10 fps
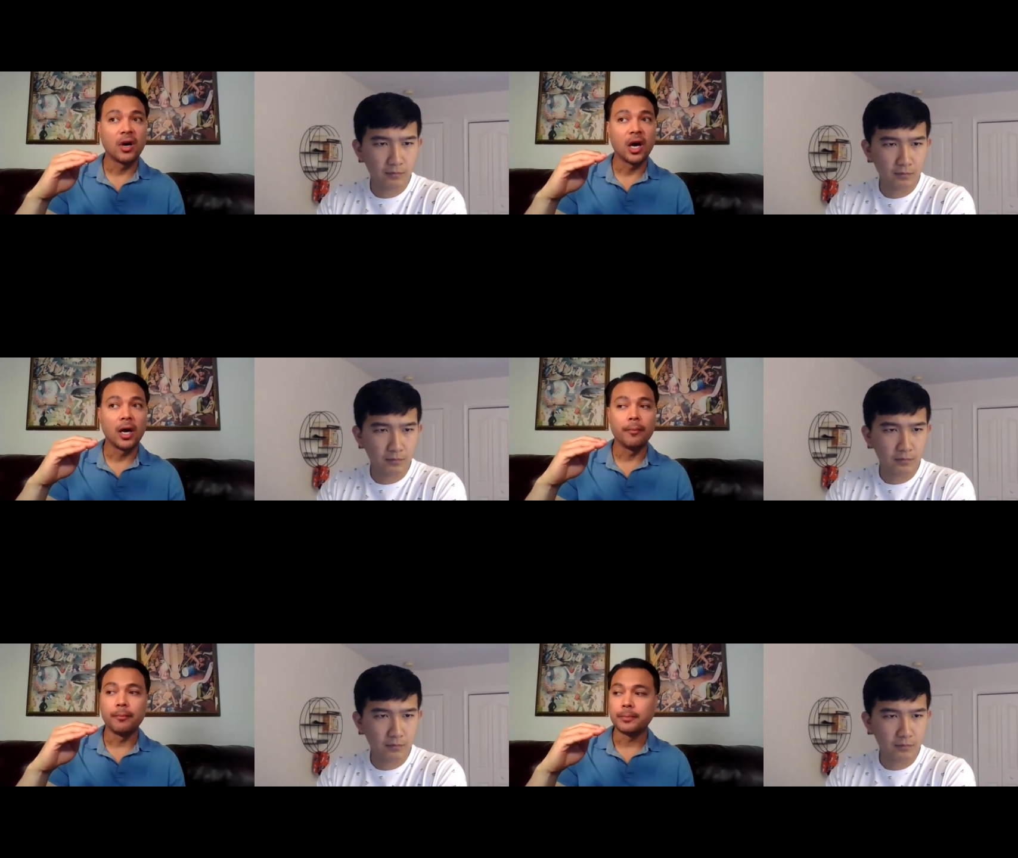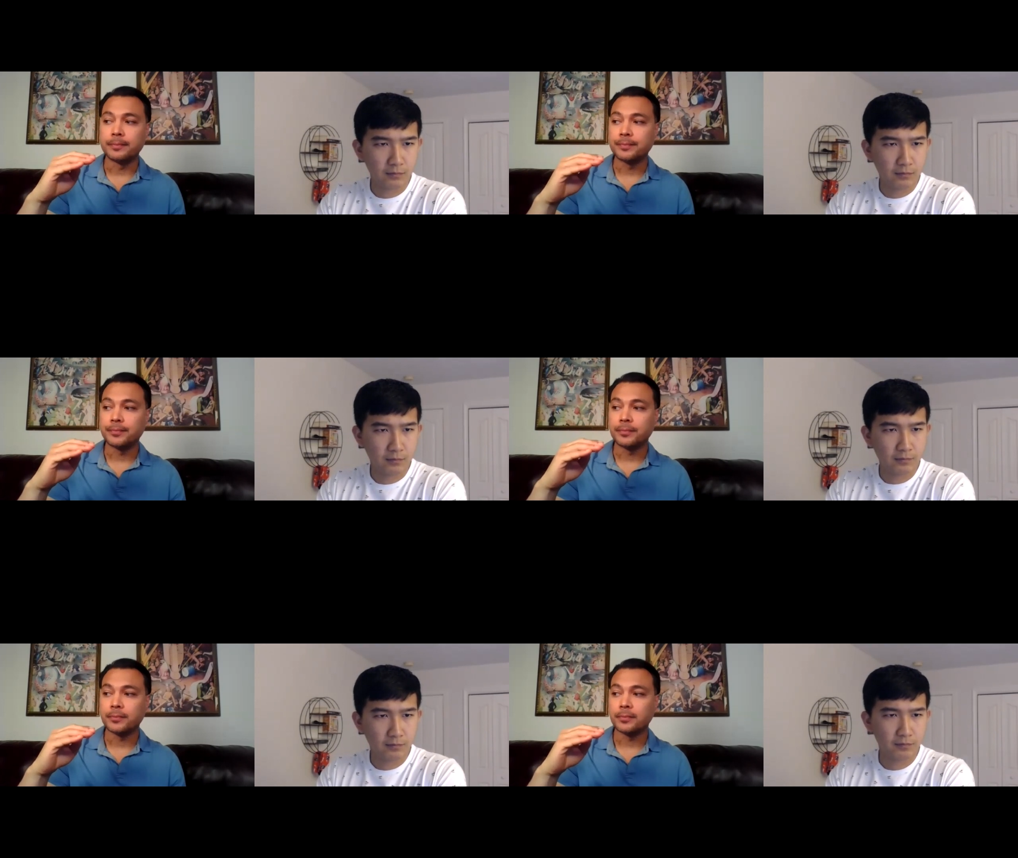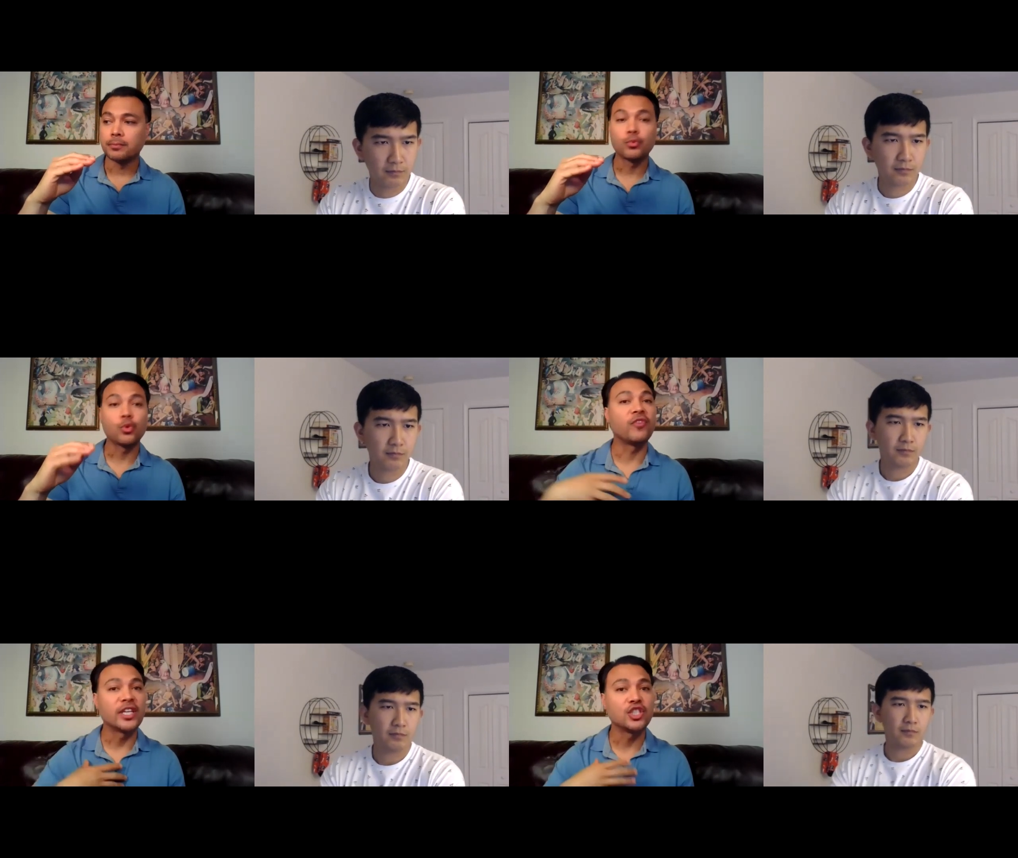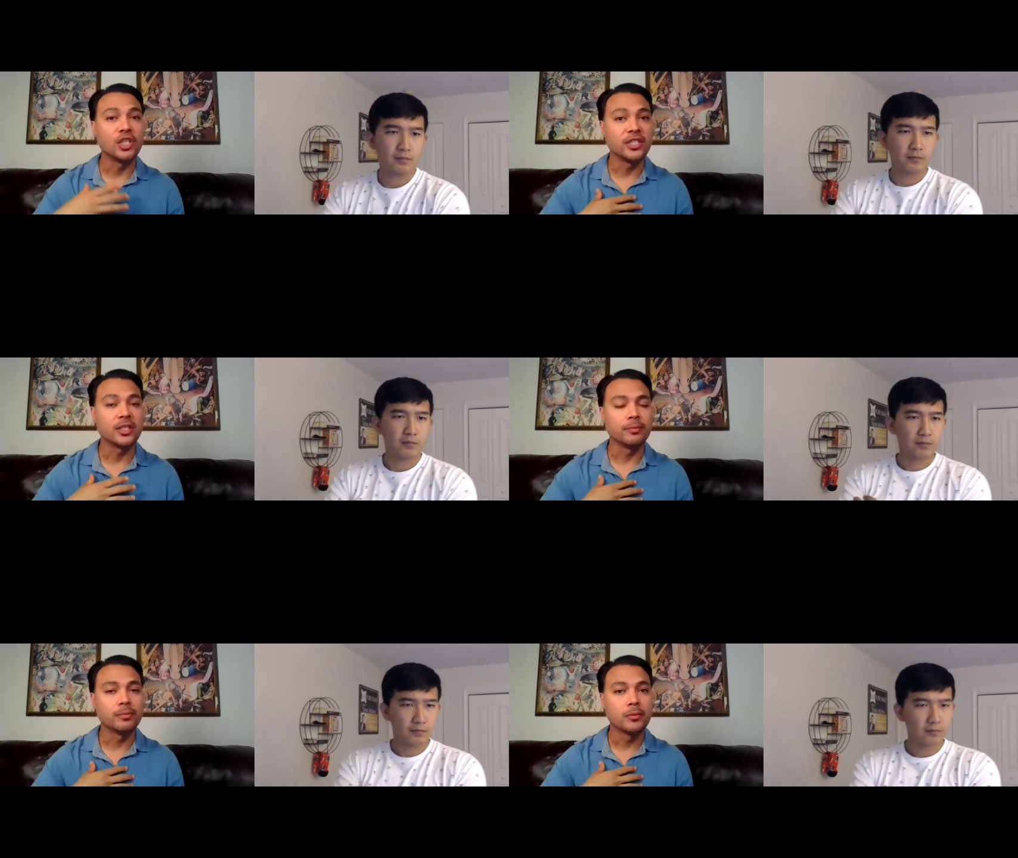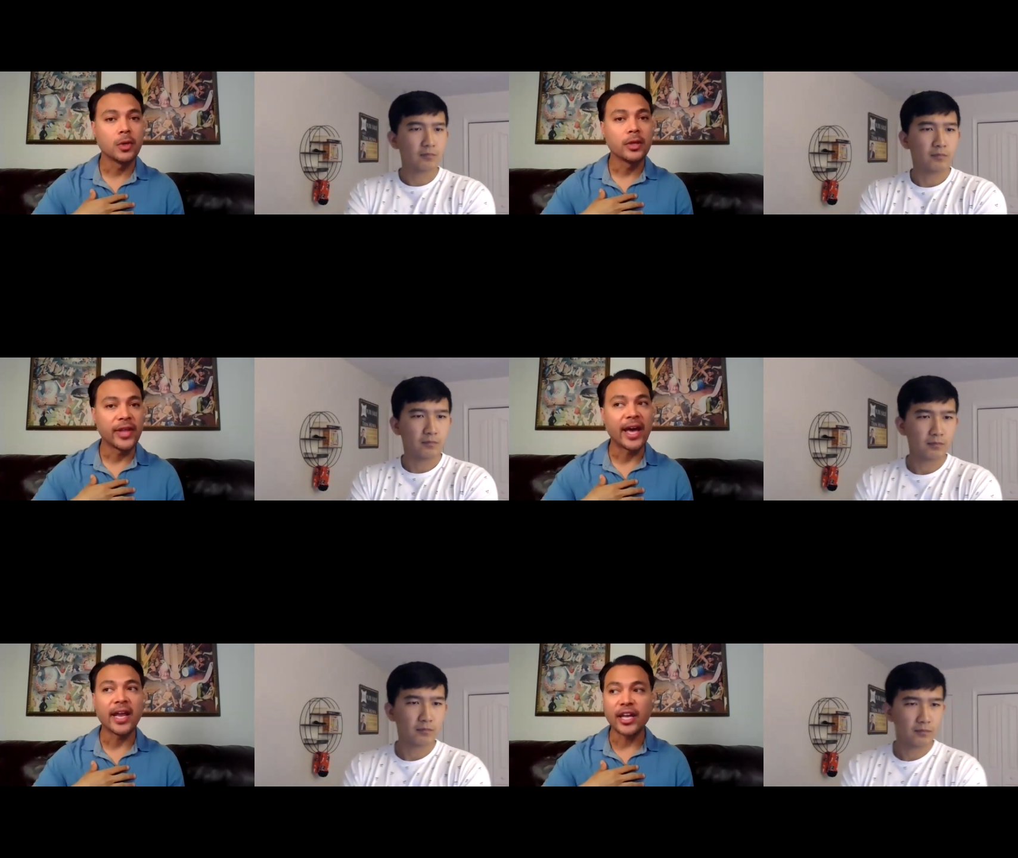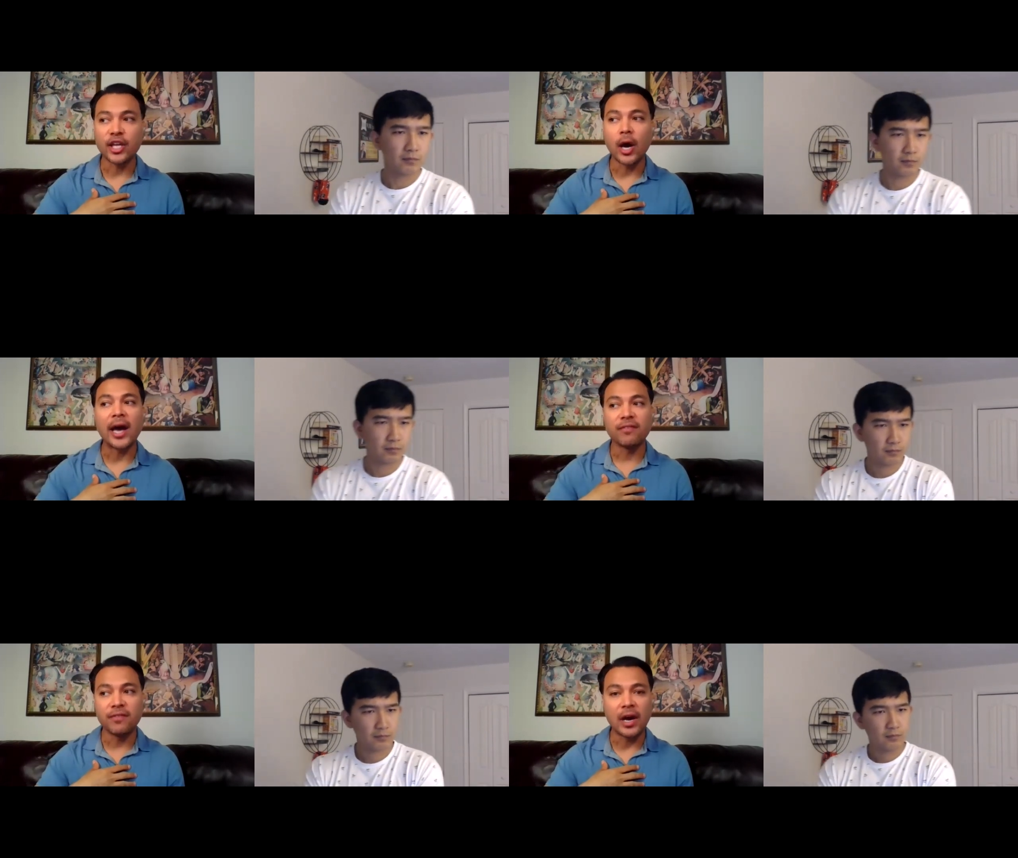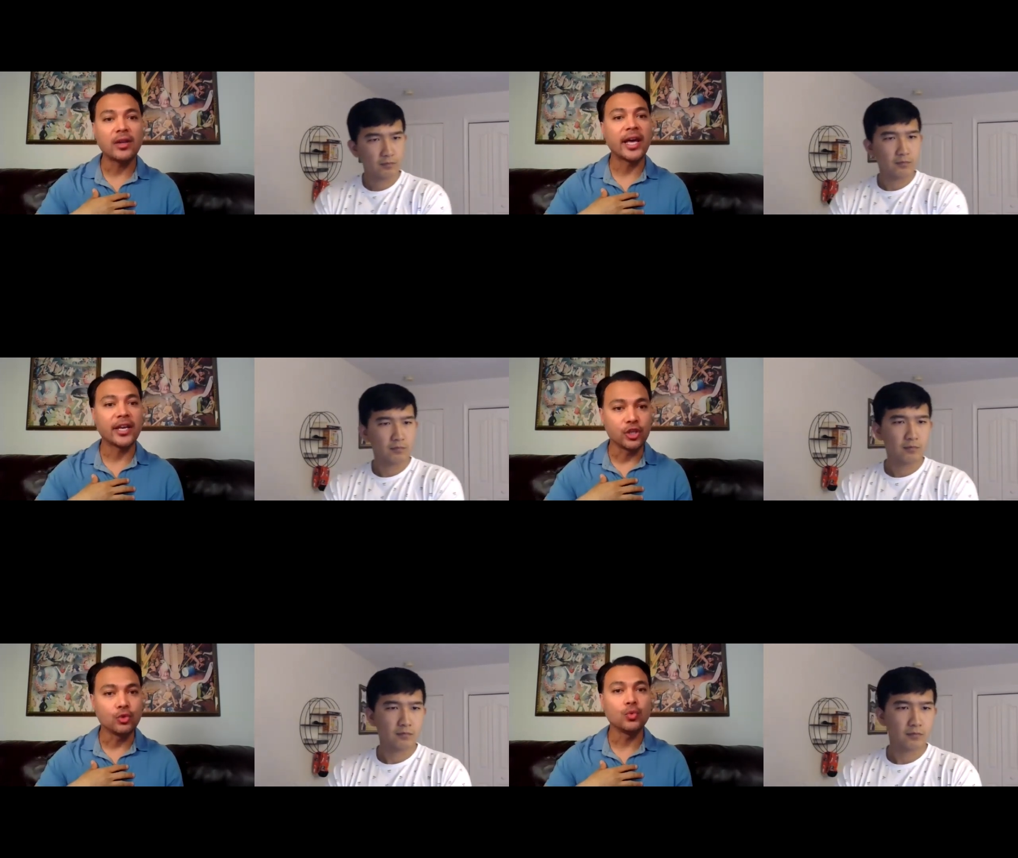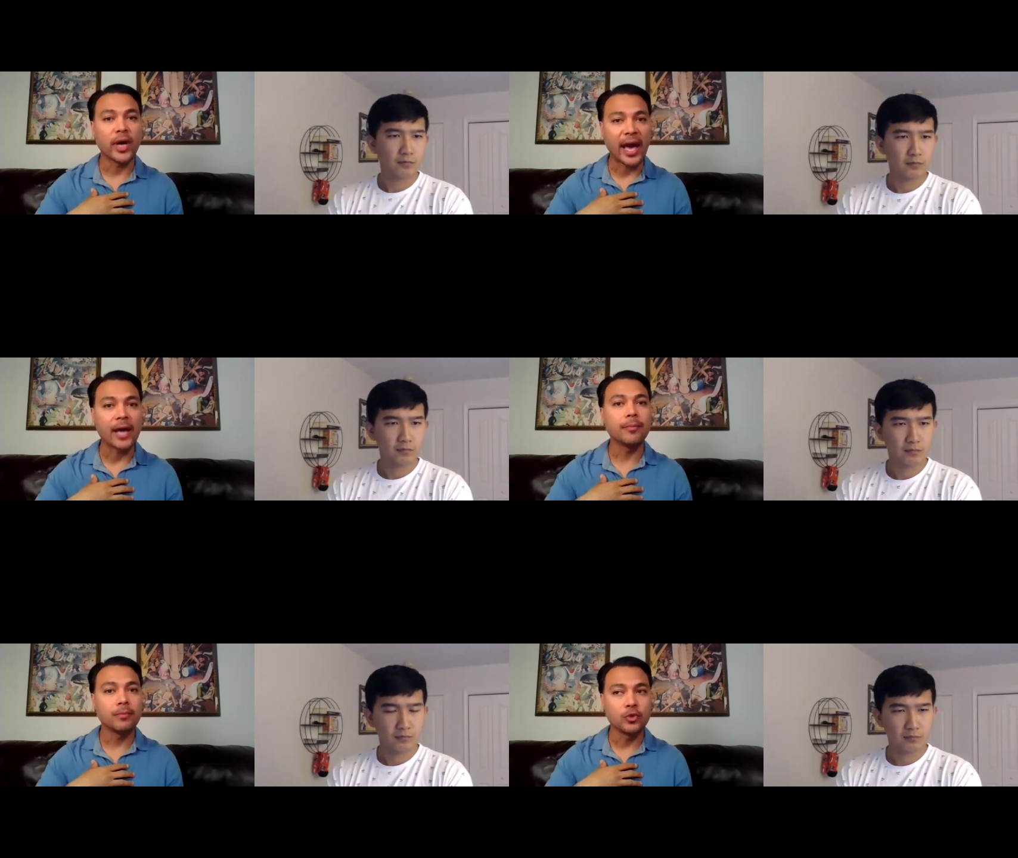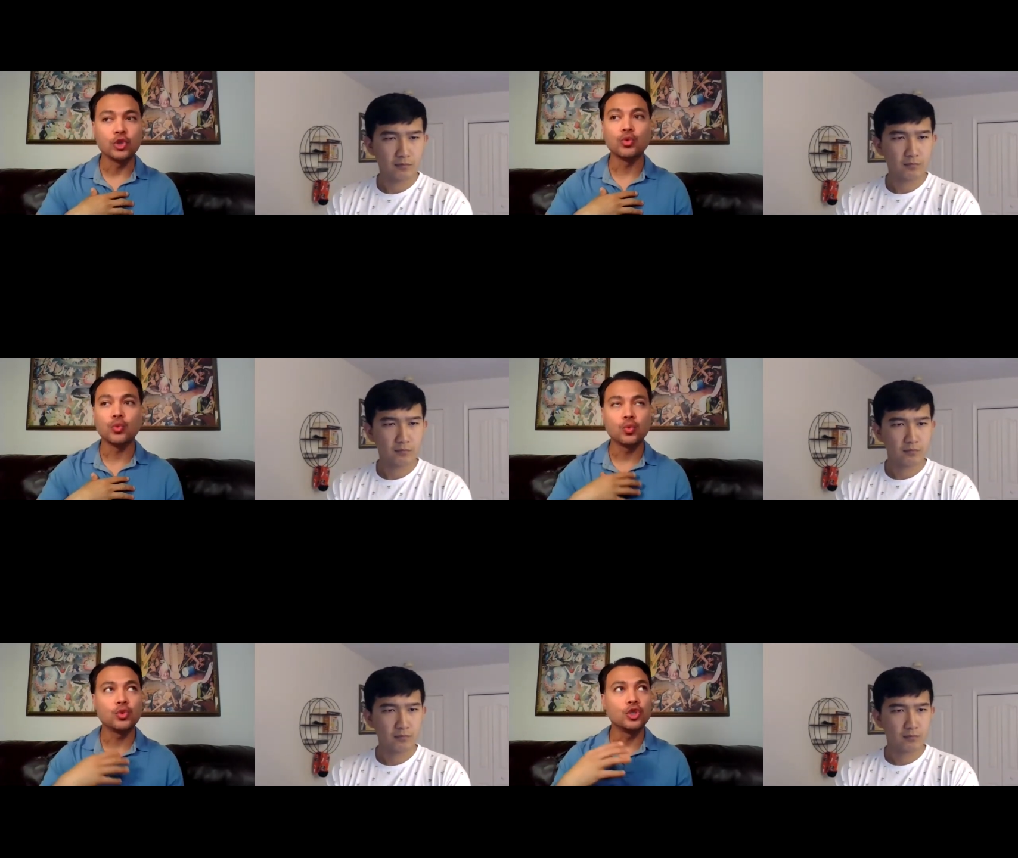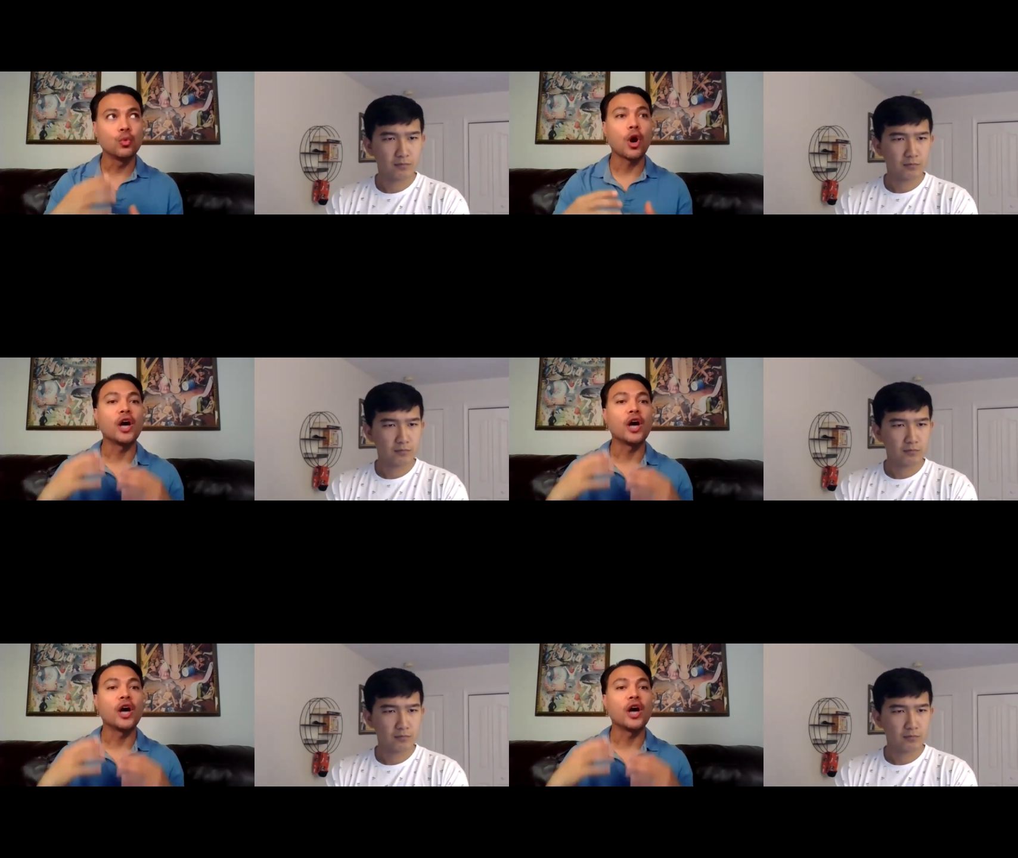Speaker 1: um, professionalism that, you know, I felt like you had, you, you were